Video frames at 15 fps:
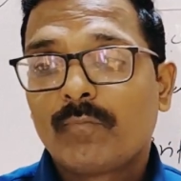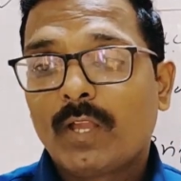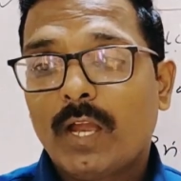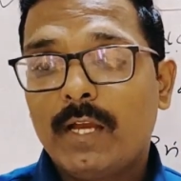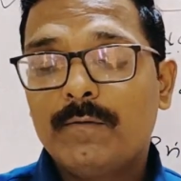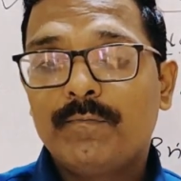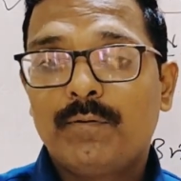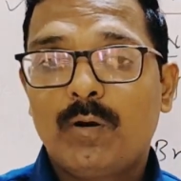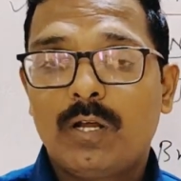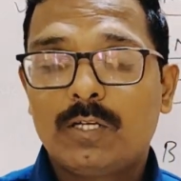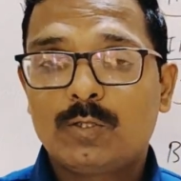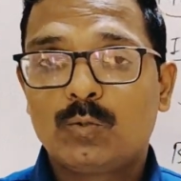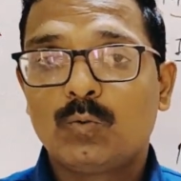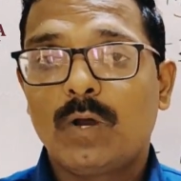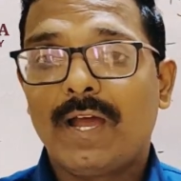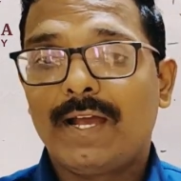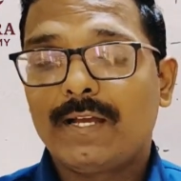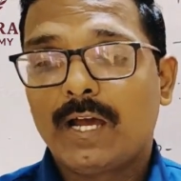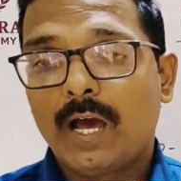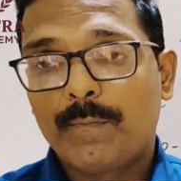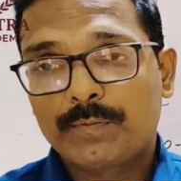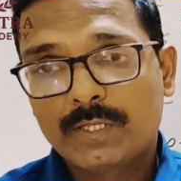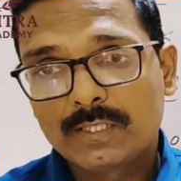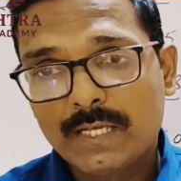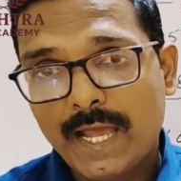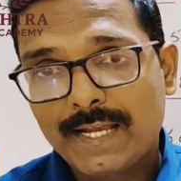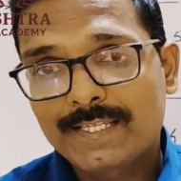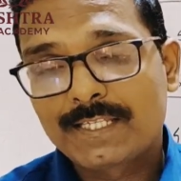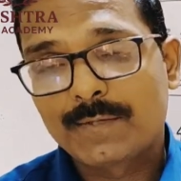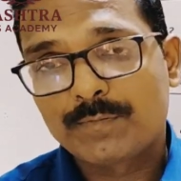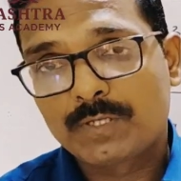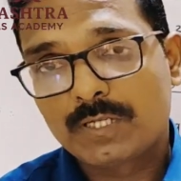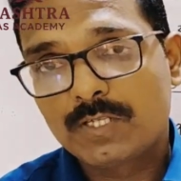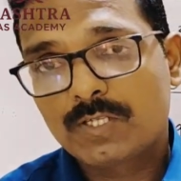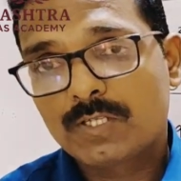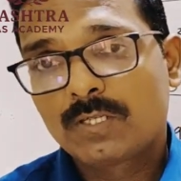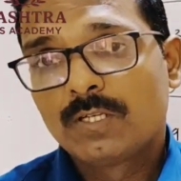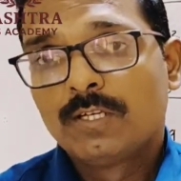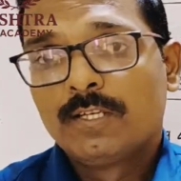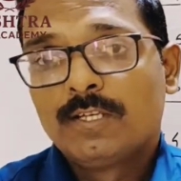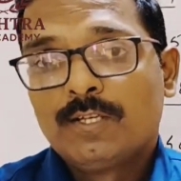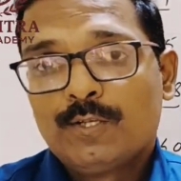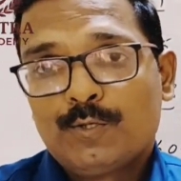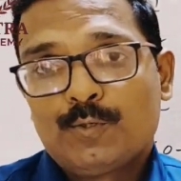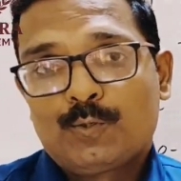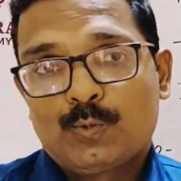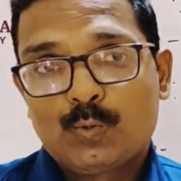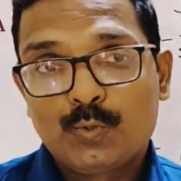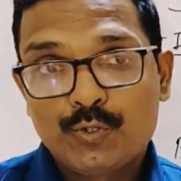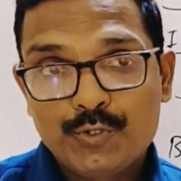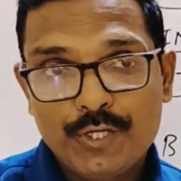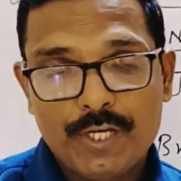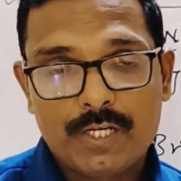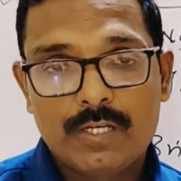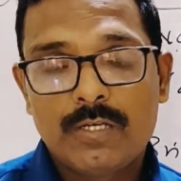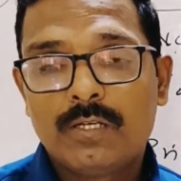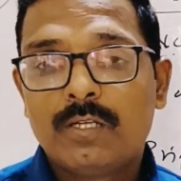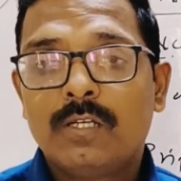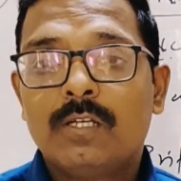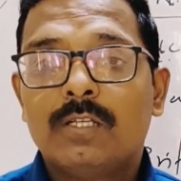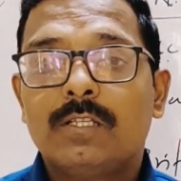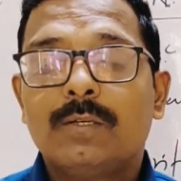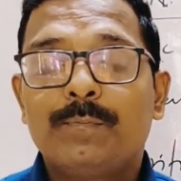and after the acceptance, to check the